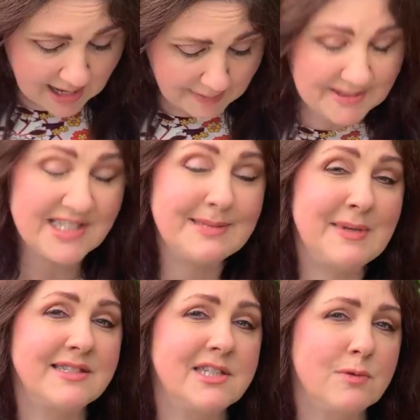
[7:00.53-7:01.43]
It just
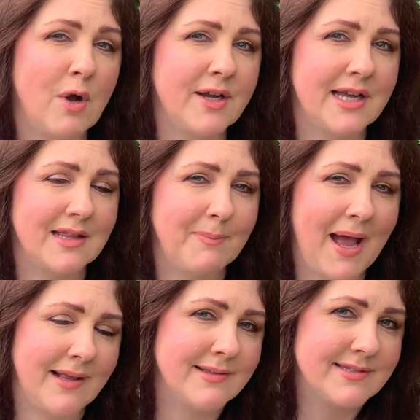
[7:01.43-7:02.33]
means that you won't get the
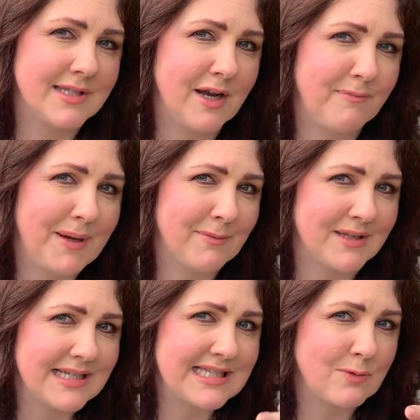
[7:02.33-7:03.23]
patterns that have been
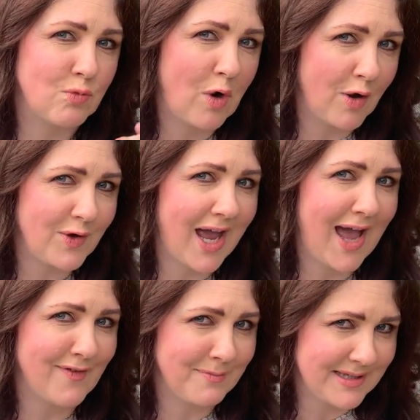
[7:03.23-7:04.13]
released while you
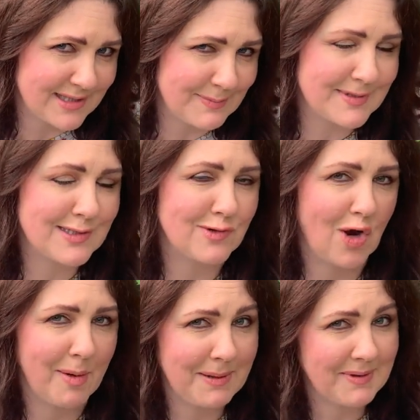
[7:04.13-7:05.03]
haven't been
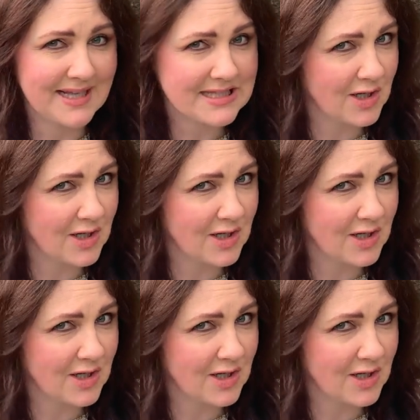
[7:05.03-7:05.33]
subscribing, but that's